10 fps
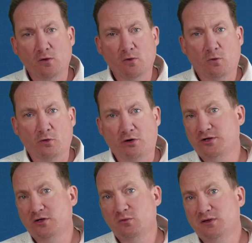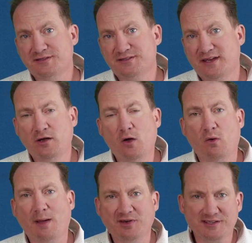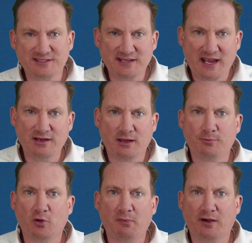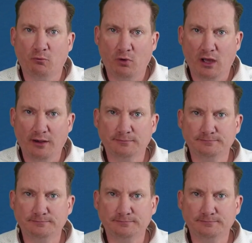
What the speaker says: Or are you willing to say, no, I'm going to stand up no matter what?